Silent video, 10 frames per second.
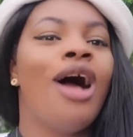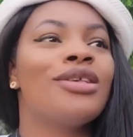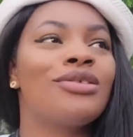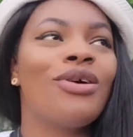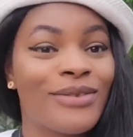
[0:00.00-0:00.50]

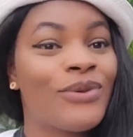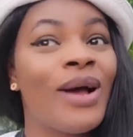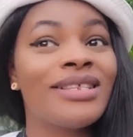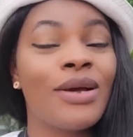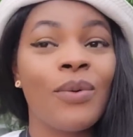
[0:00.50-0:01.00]
So
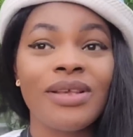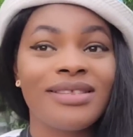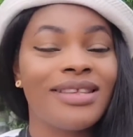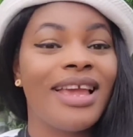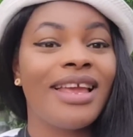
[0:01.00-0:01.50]
as I was
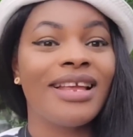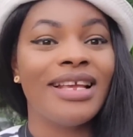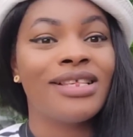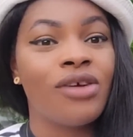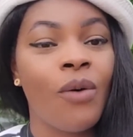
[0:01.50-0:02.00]
saying,
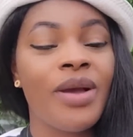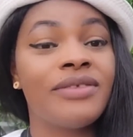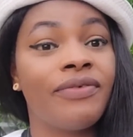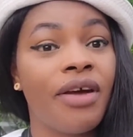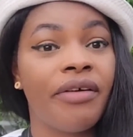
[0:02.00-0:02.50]
it's
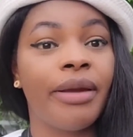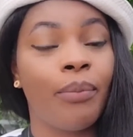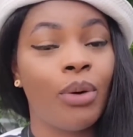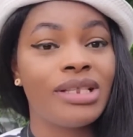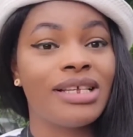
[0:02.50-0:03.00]
always very
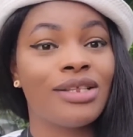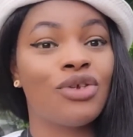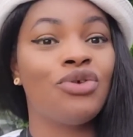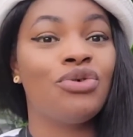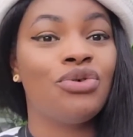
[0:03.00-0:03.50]

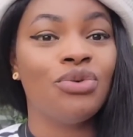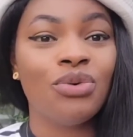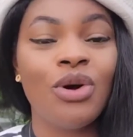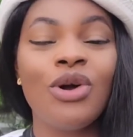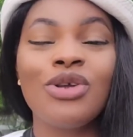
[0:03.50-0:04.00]
important you
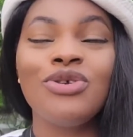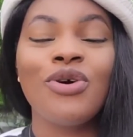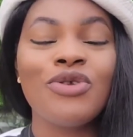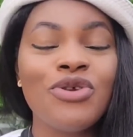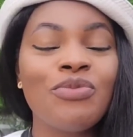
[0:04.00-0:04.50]
do
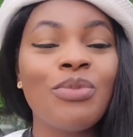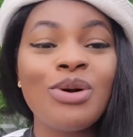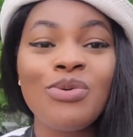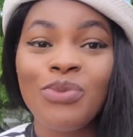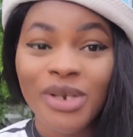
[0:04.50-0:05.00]
your new
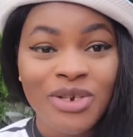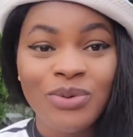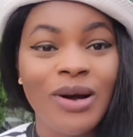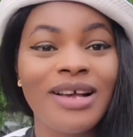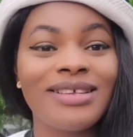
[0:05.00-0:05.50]
month
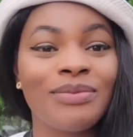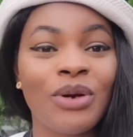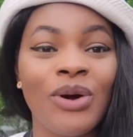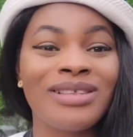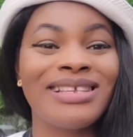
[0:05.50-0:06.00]
rituals
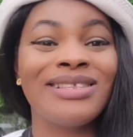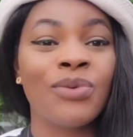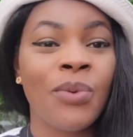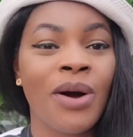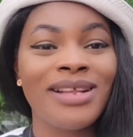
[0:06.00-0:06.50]
because it
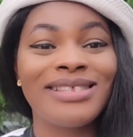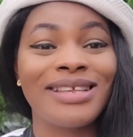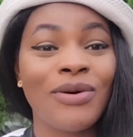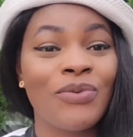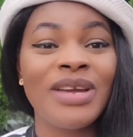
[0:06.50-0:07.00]
wards
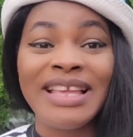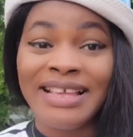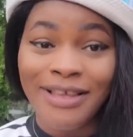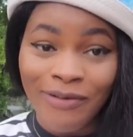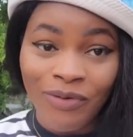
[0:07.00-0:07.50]
away
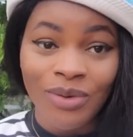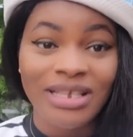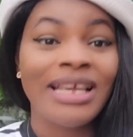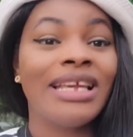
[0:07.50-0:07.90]
evils,